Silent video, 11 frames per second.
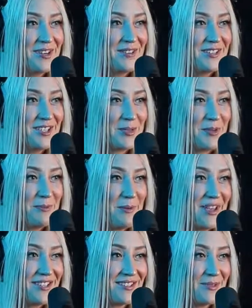literally just put my
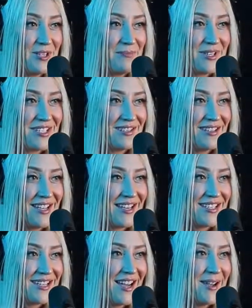pants on one leg at
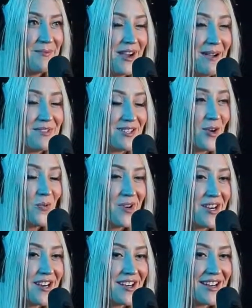a time. I'm so
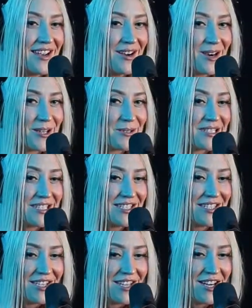weird and awkward.